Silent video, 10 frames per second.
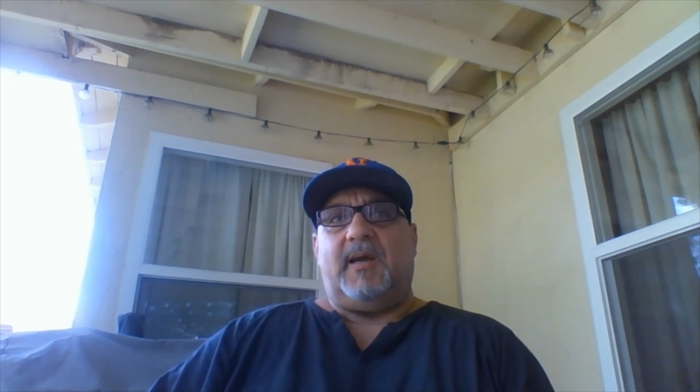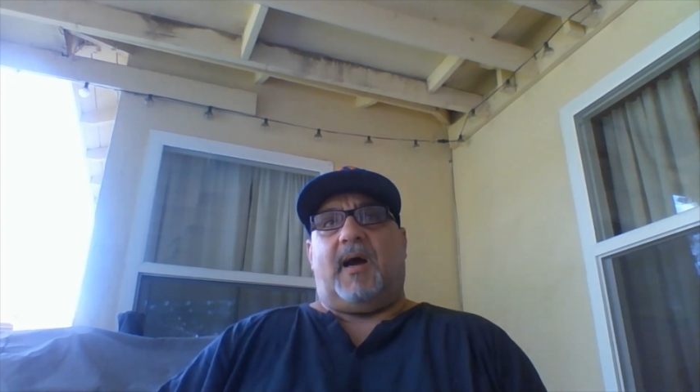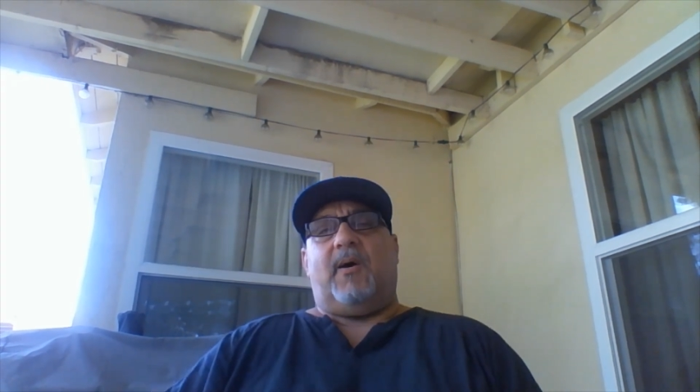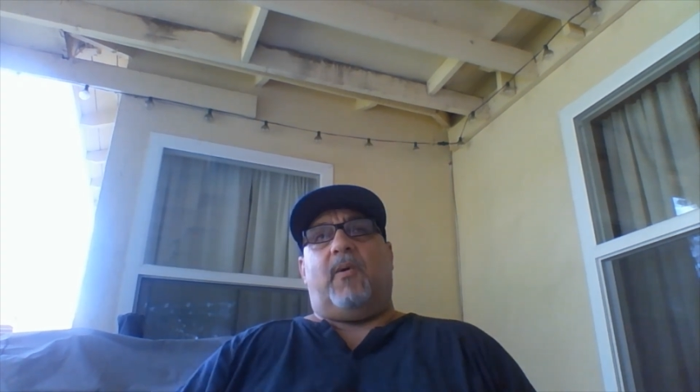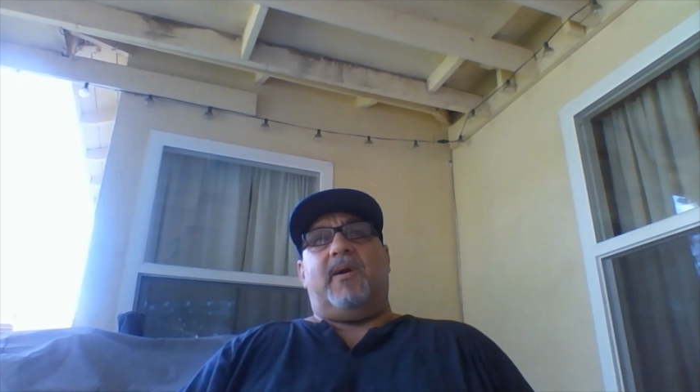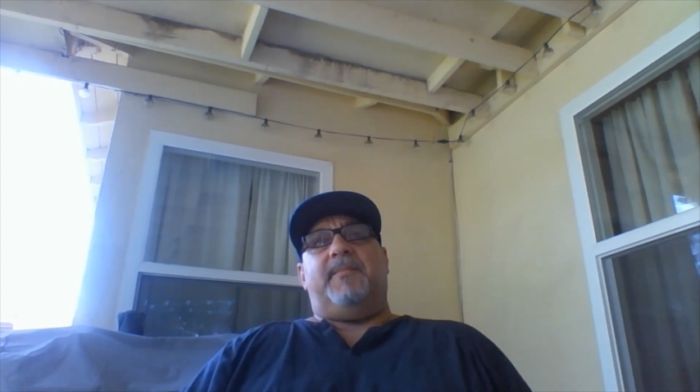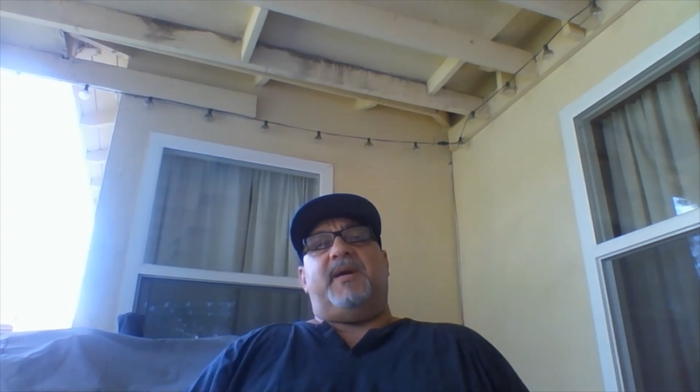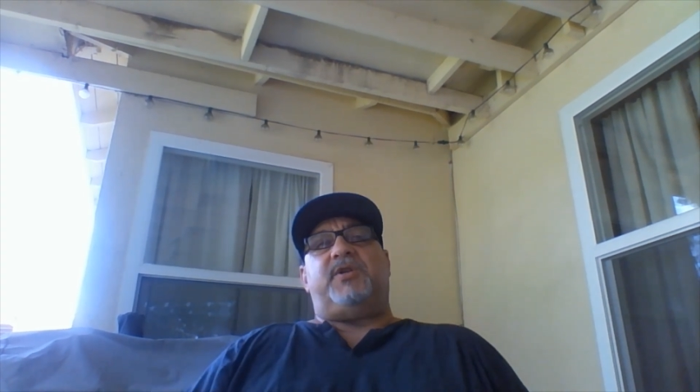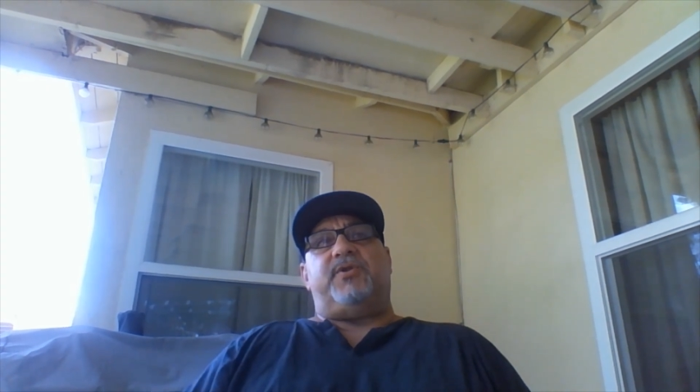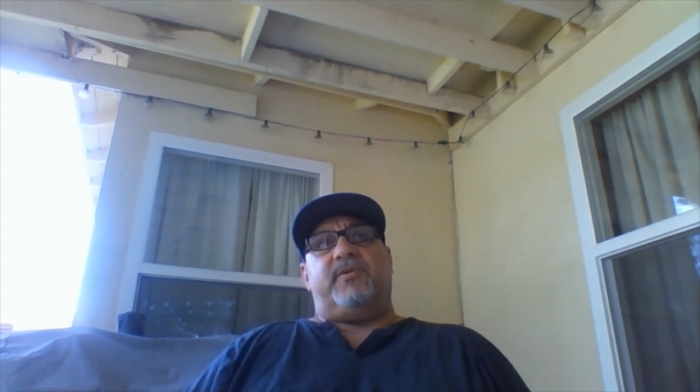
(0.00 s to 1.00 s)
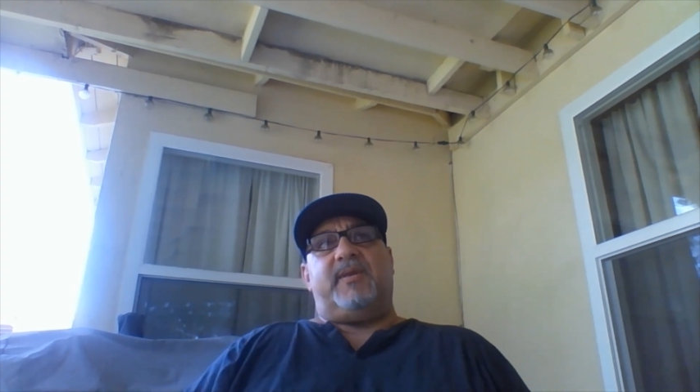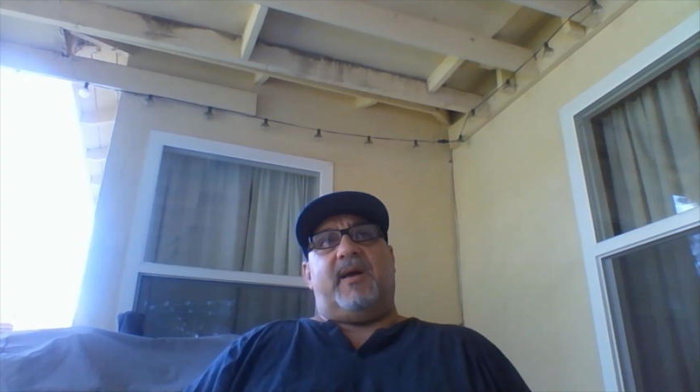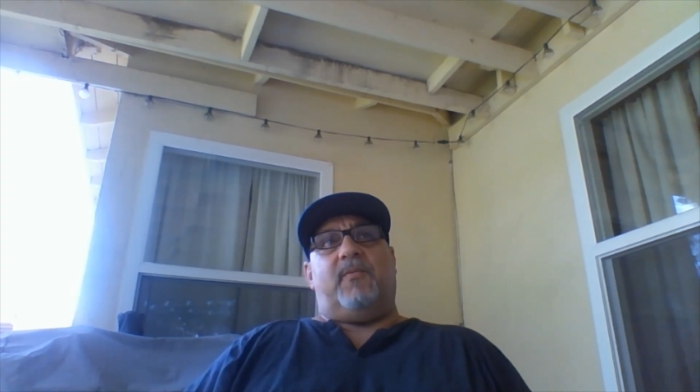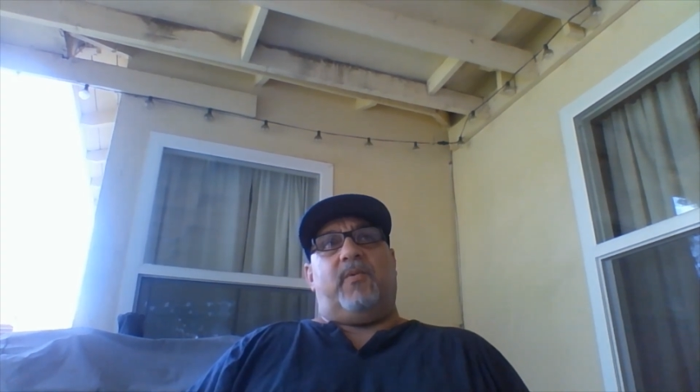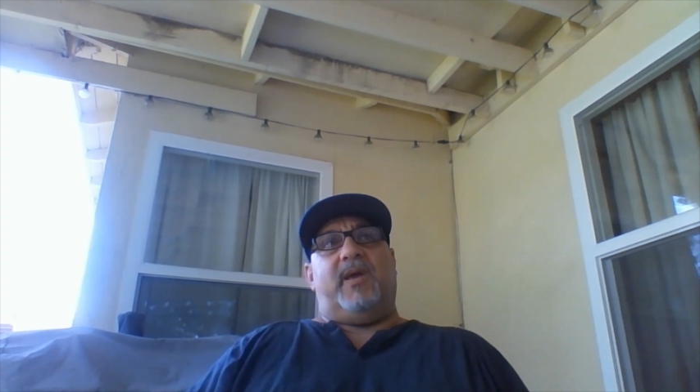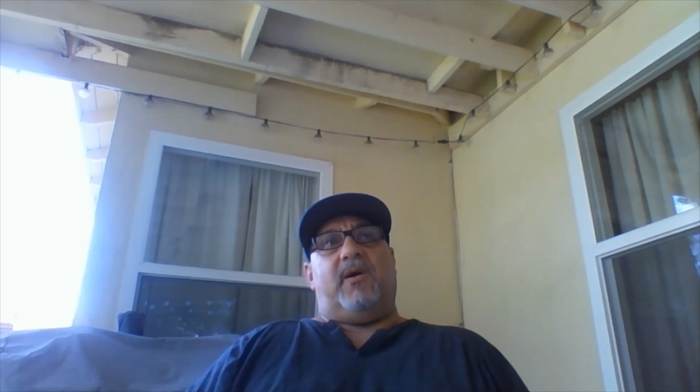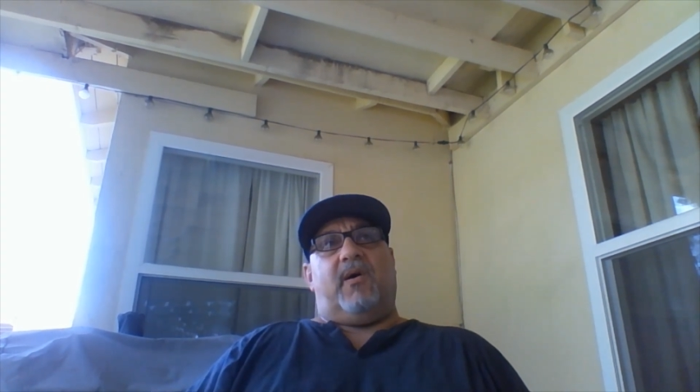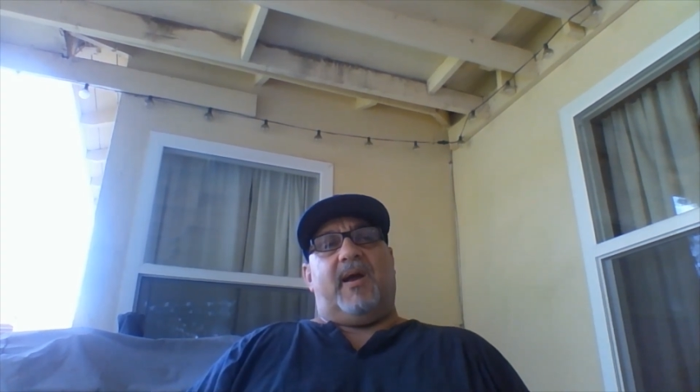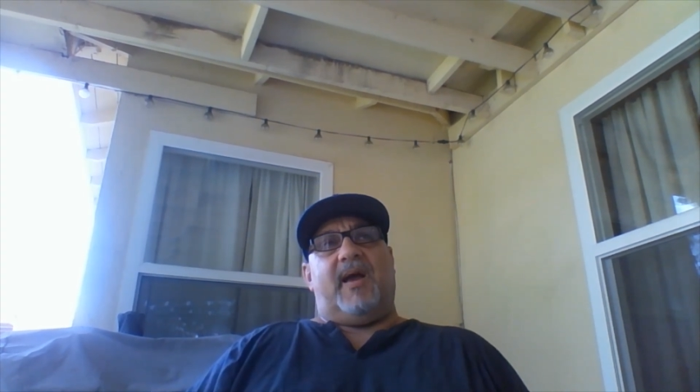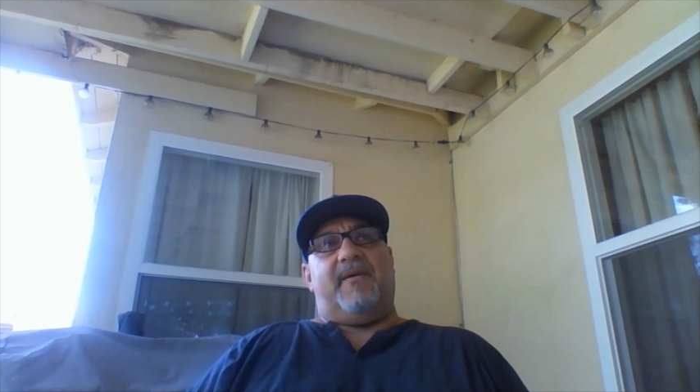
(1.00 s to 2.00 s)
I want to make sure that we
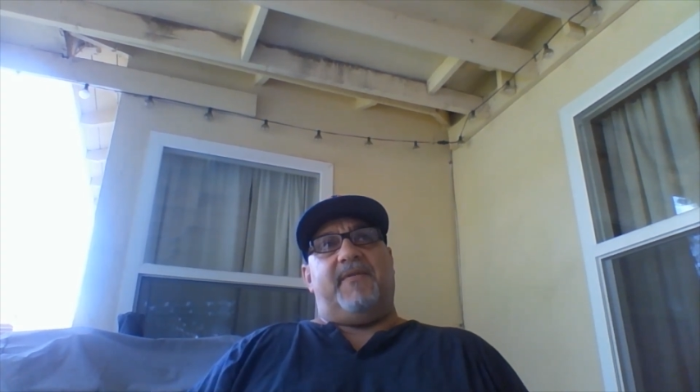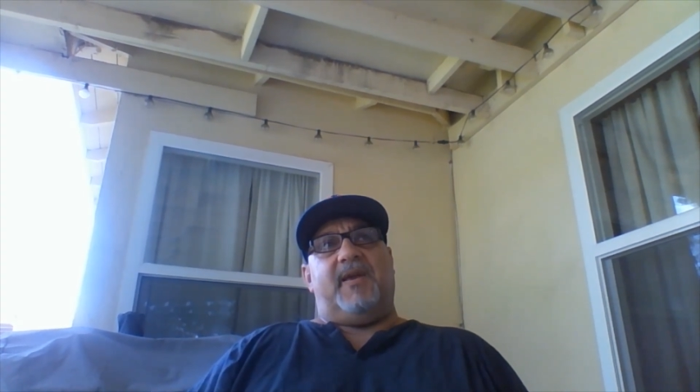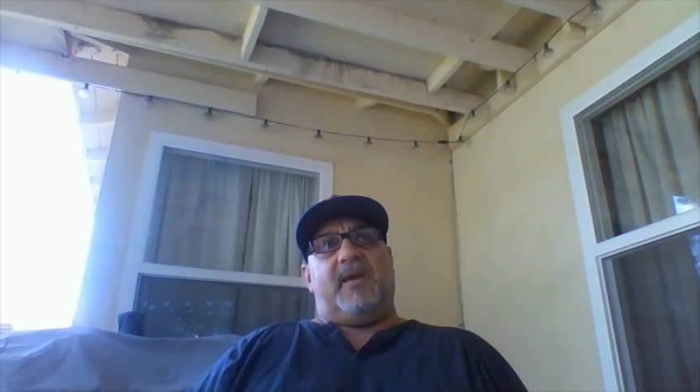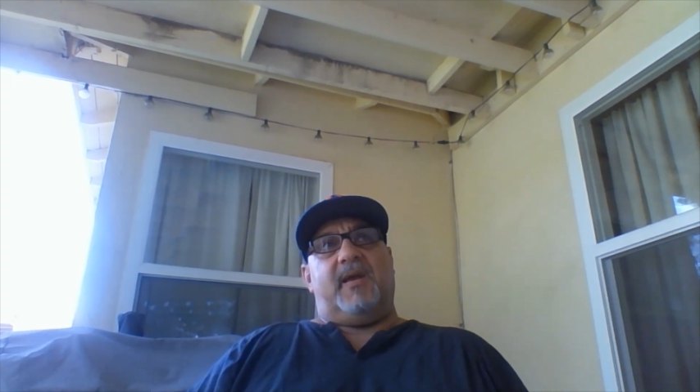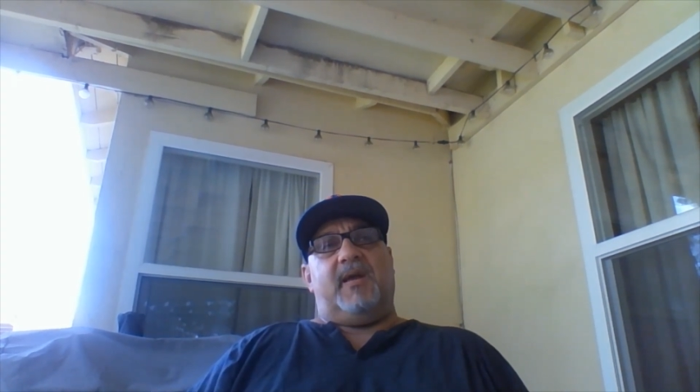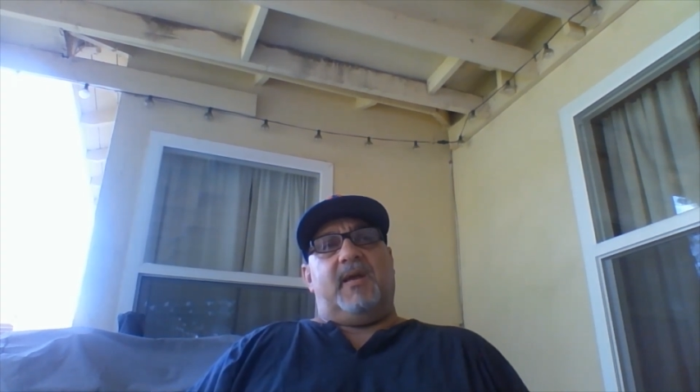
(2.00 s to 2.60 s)
are having